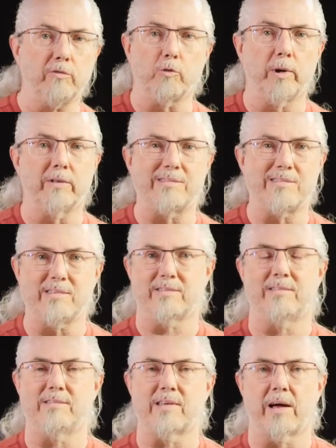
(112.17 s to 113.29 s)
for about
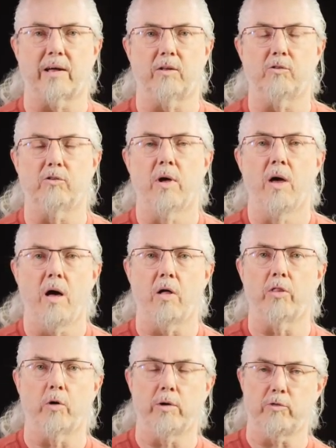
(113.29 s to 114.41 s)
60 seconds,
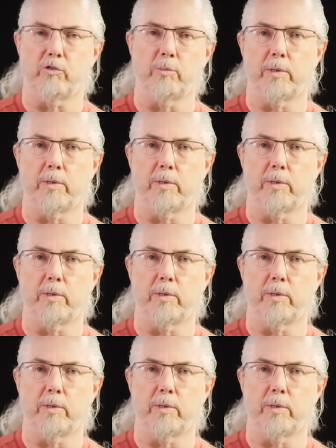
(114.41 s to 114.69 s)
although here's some